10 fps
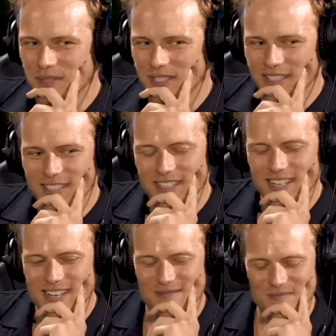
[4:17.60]
wouldn't it?
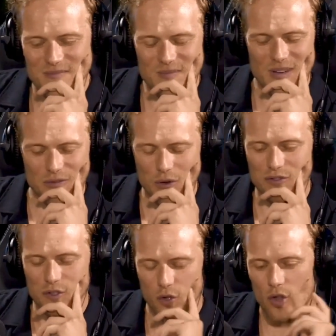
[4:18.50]
I've
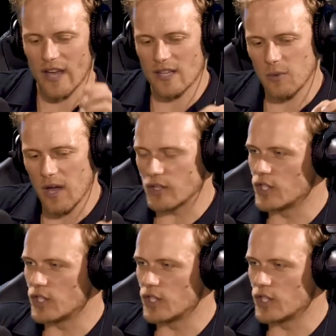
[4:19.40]
often thought that as well,